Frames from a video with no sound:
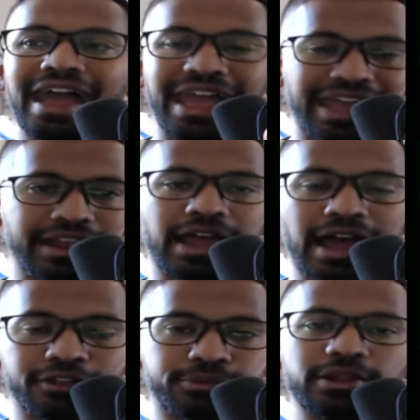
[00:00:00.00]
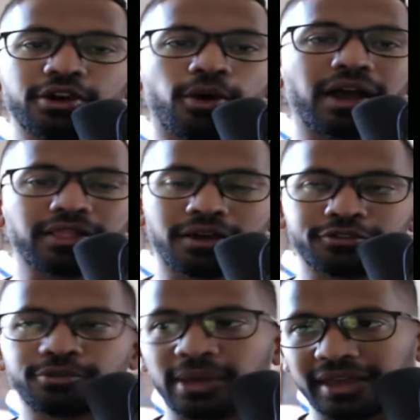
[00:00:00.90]
And as we know, I
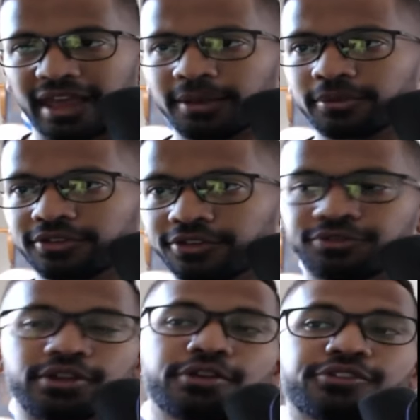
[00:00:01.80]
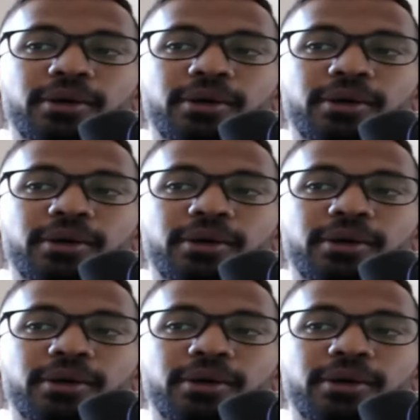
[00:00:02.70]
love to make aim assist videos,